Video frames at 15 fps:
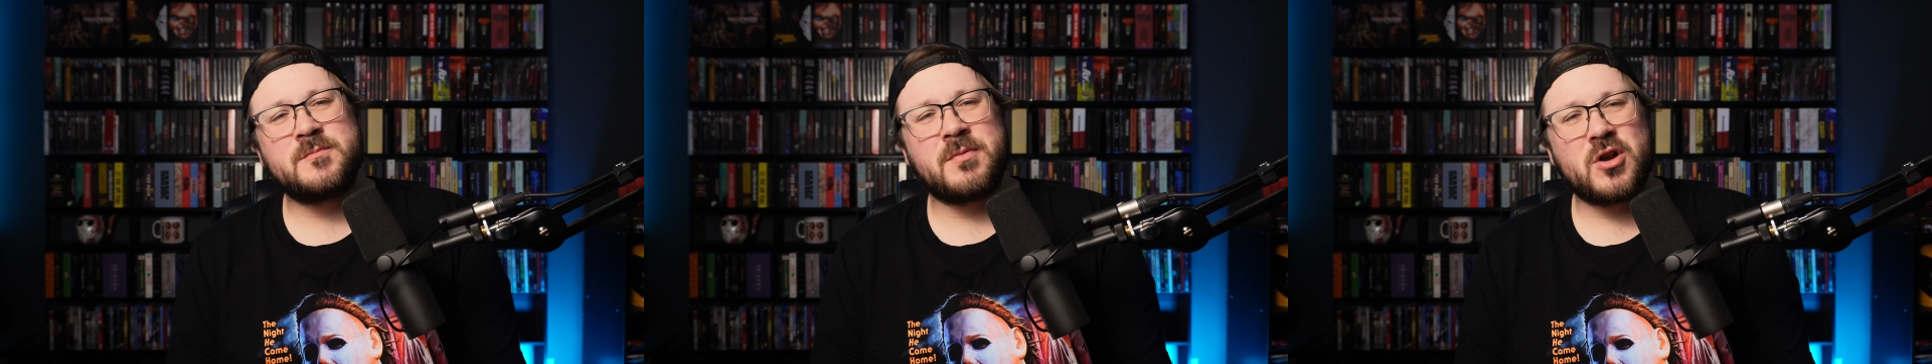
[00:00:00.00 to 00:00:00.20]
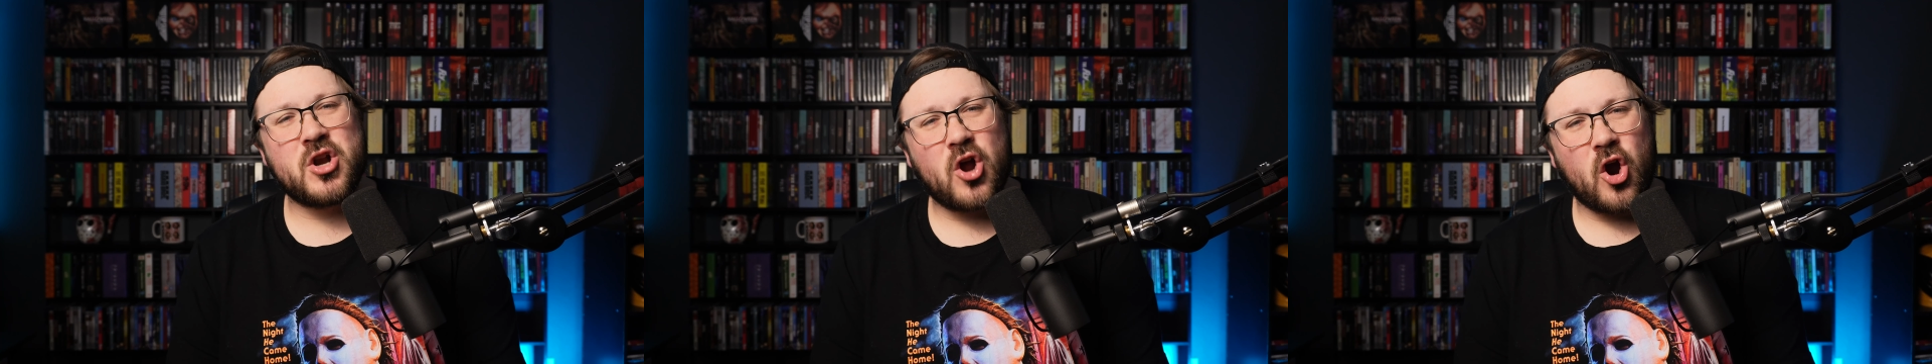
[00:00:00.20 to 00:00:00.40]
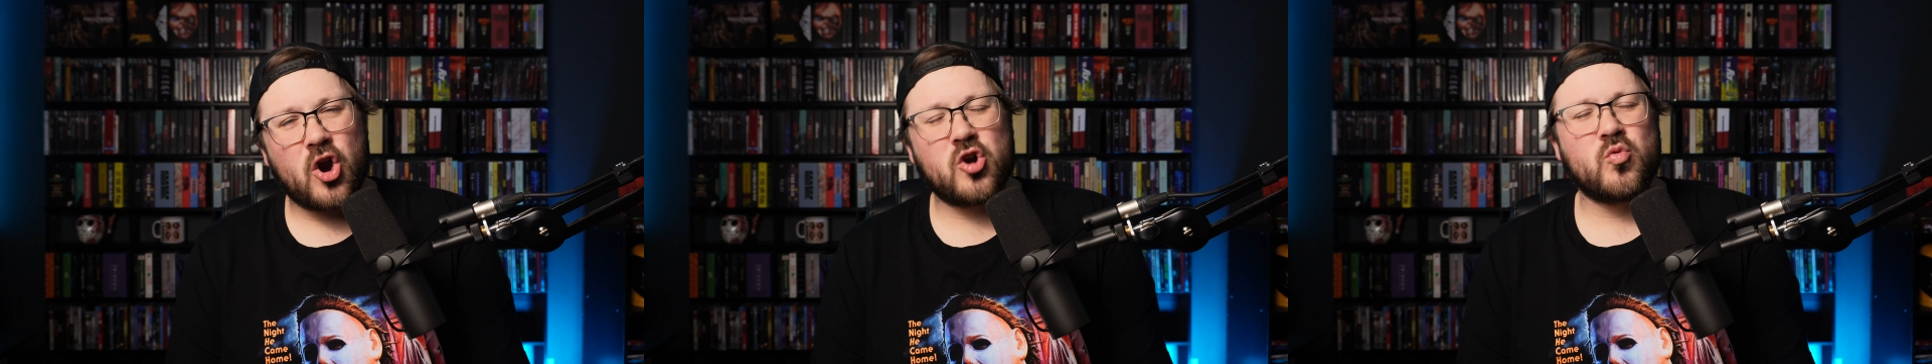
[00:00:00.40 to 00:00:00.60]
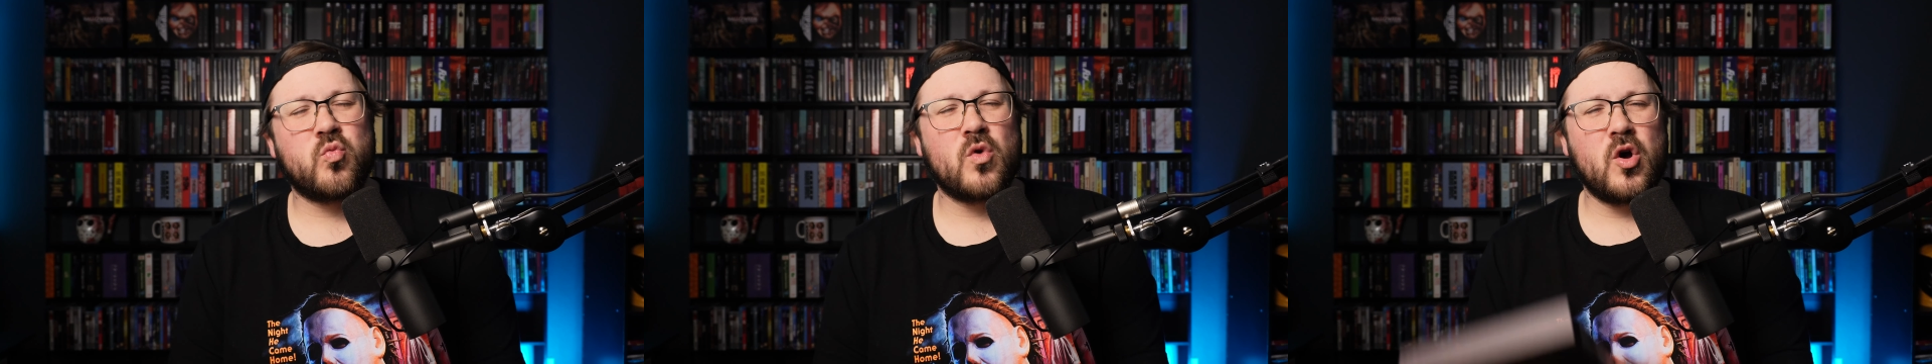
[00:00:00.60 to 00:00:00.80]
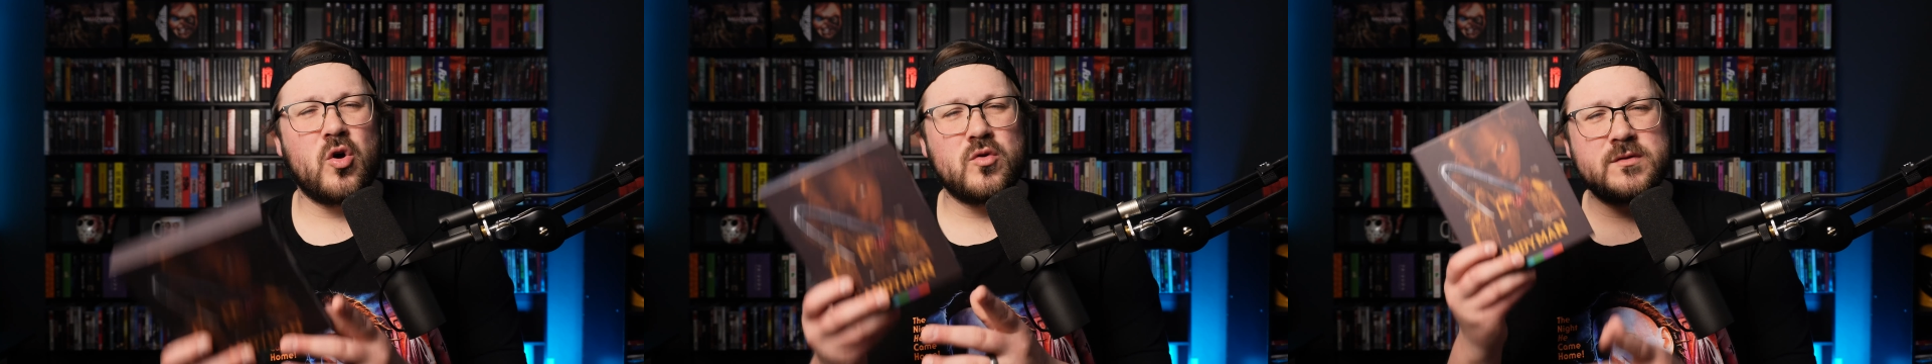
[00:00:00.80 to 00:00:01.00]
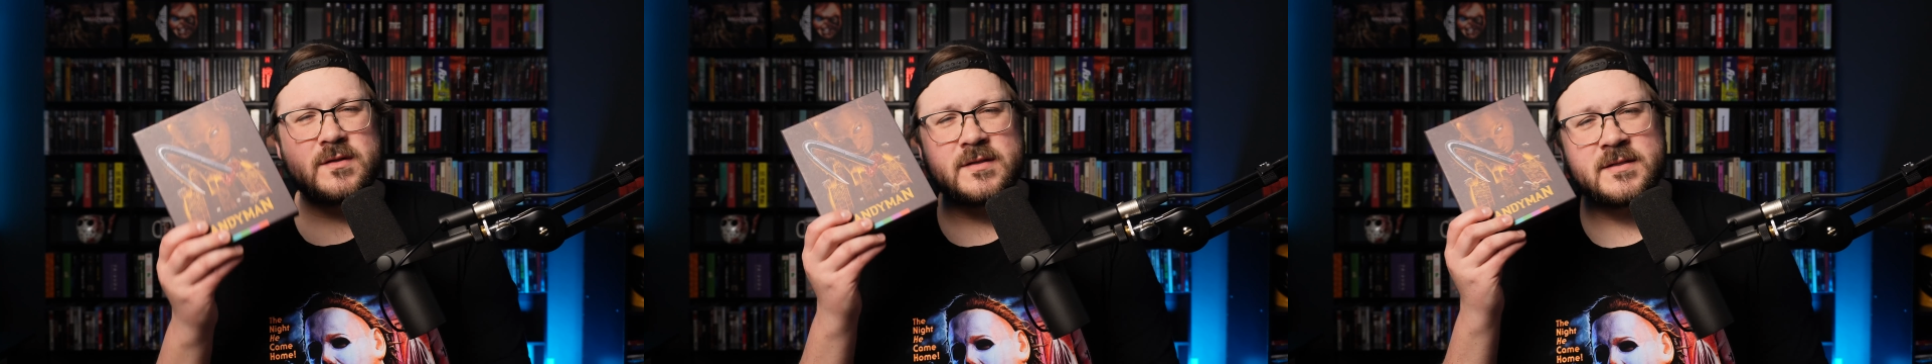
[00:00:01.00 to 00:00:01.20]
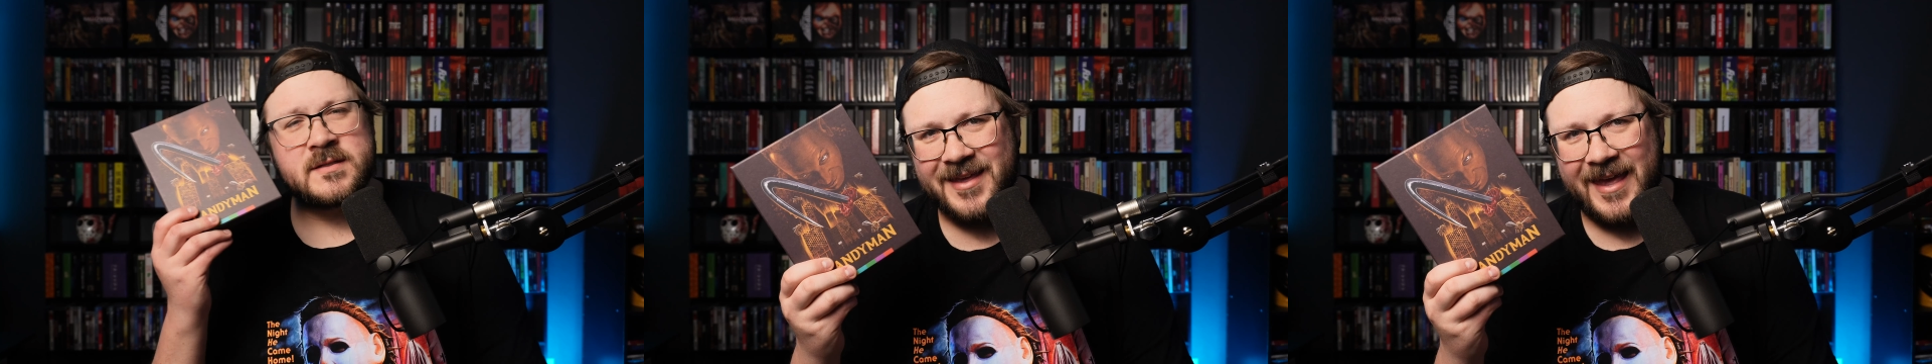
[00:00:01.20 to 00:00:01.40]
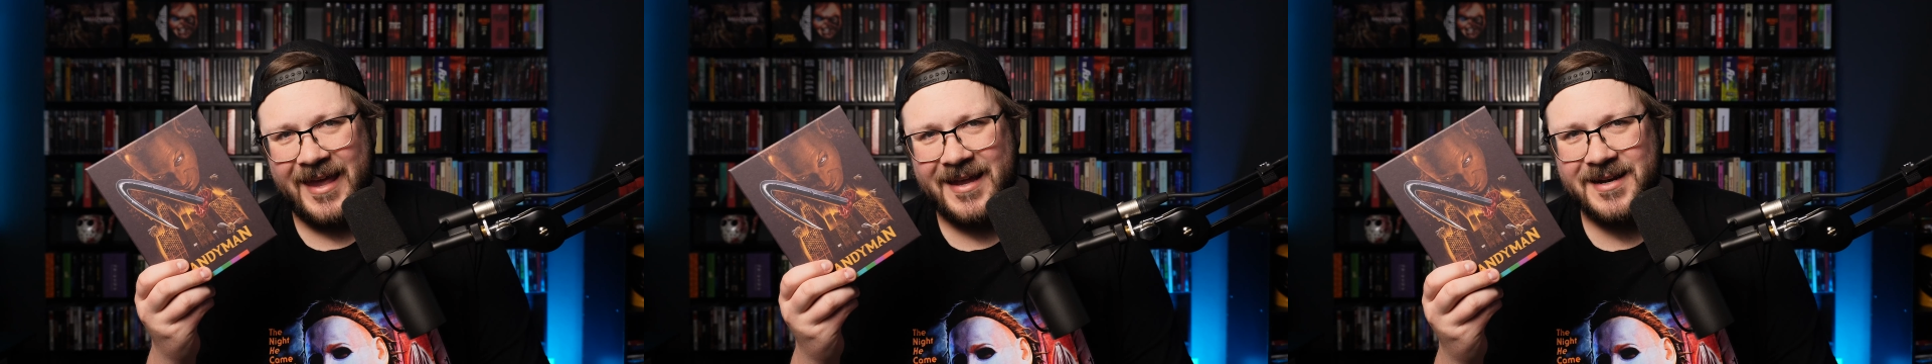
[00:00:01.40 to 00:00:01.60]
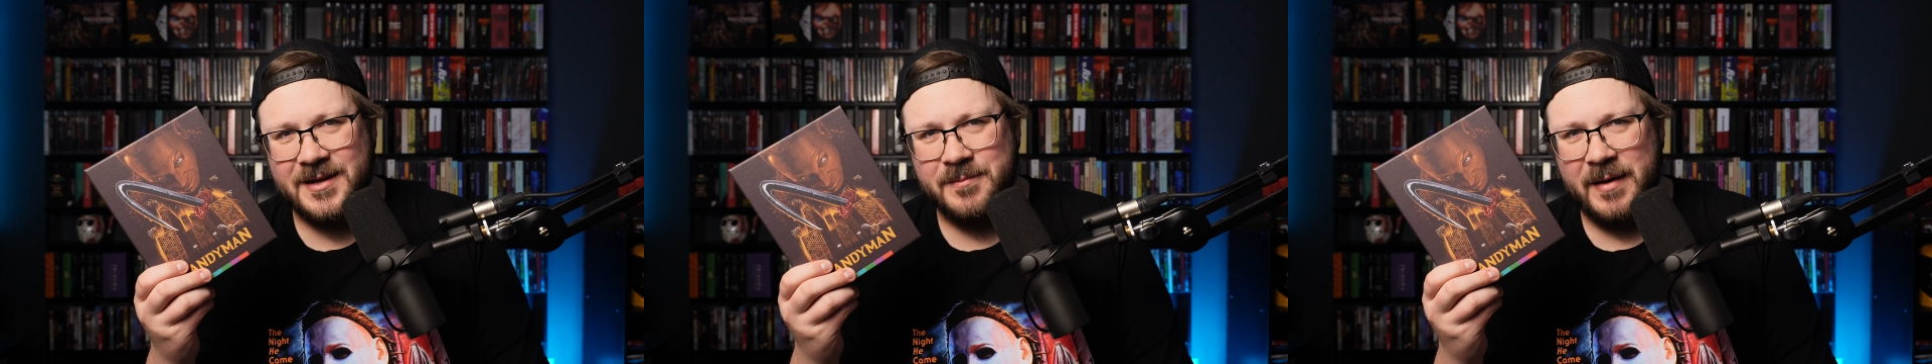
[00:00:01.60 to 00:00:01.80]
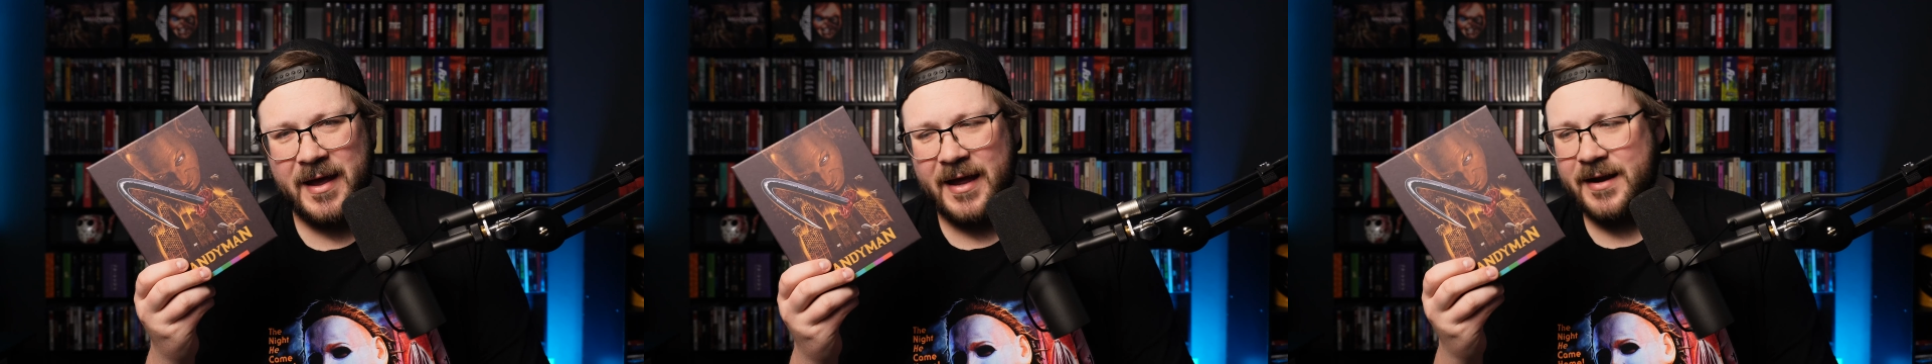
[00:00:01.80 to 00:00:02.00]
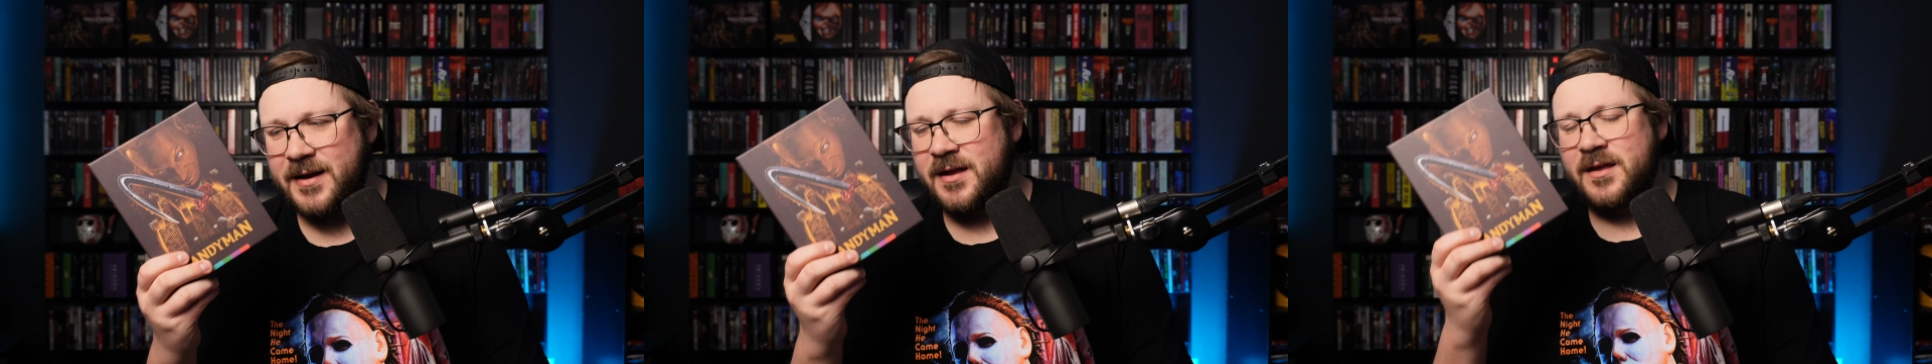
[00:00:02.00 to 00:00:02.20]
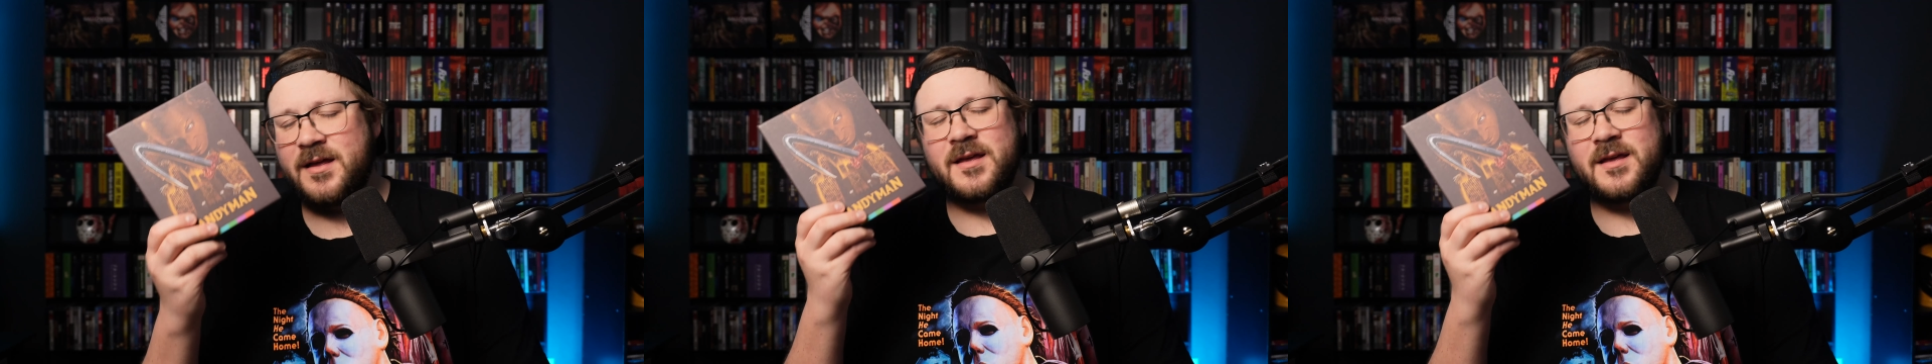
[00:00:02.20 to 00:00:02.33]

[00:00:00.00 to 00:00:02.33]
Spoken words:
Bernard Rose's Candyman.